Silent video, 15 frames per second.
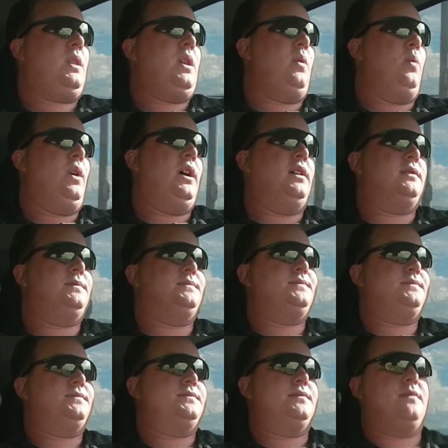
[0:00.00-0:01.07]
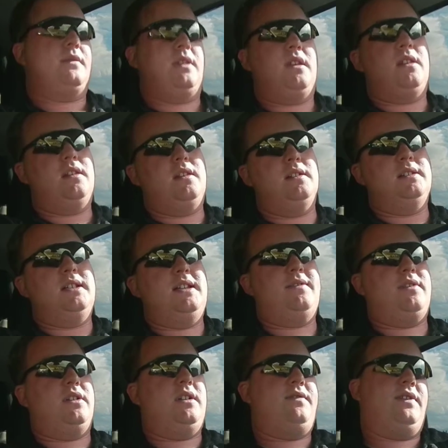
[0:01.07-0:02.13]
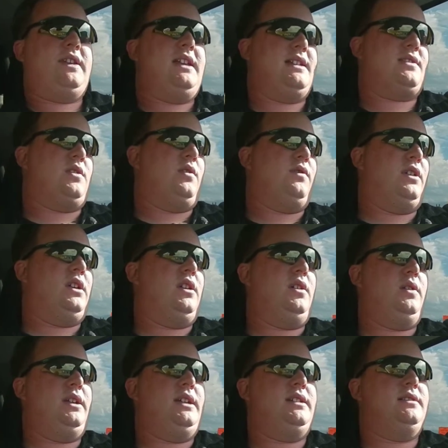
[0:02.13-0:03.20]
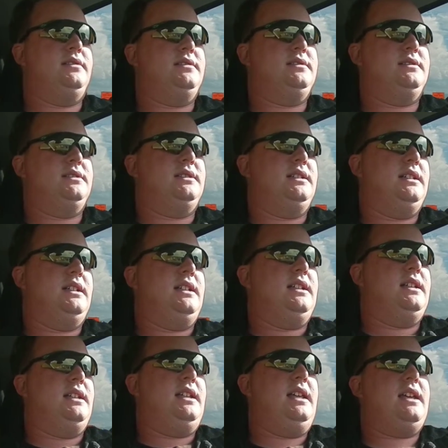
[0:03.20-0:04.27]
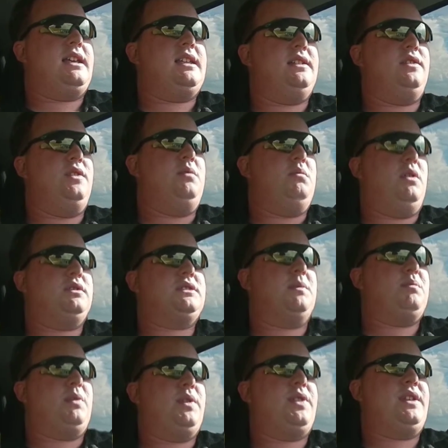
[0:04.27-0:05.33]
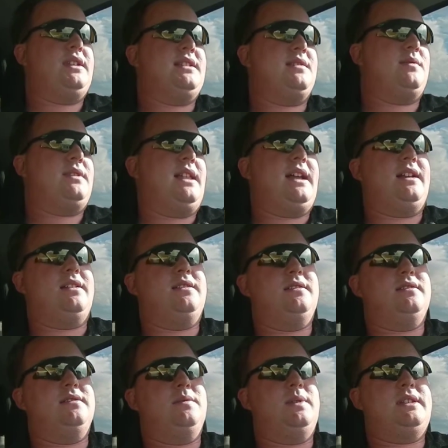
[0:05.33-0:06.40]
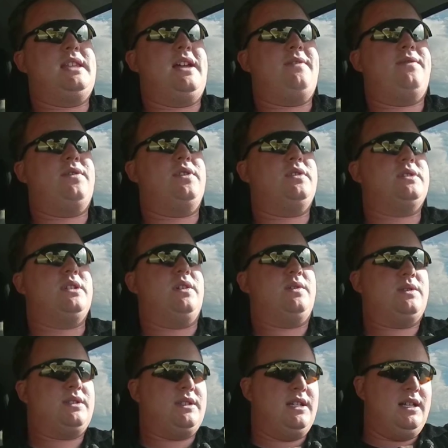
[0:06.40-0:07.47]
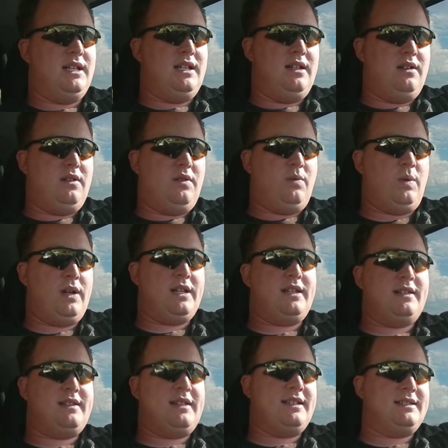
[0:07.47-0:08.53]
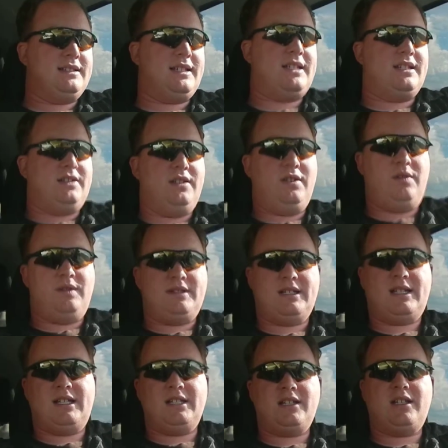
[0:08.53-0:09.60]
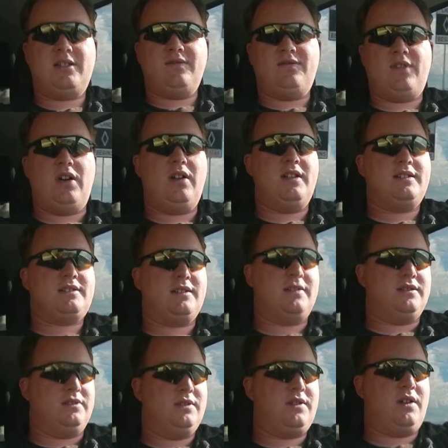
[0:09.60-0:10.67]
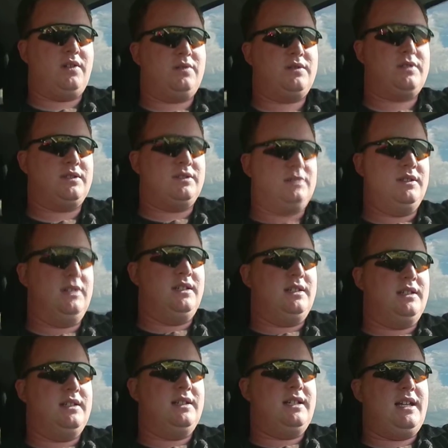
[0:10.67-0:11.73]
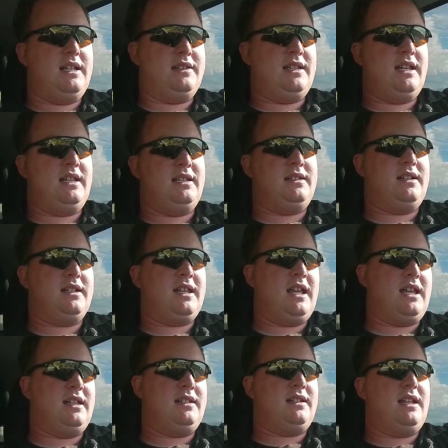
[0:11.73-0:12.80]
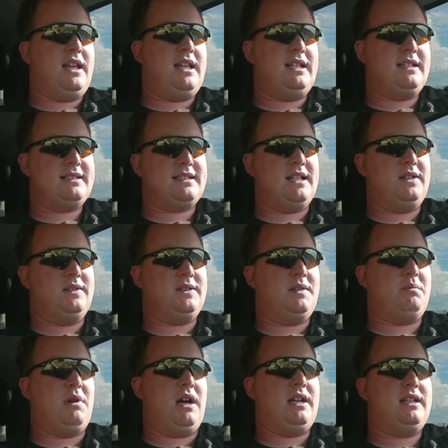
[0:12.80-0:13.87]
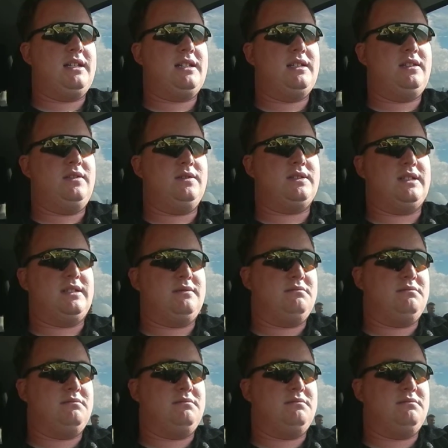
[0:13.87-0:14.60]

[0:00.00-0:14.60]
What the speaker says: Well, the liver, if it gets overloaded, it can do multiple things with that fructose. One of the things it can do is it can convert it to glucose, and then again, any cell in the body can use it.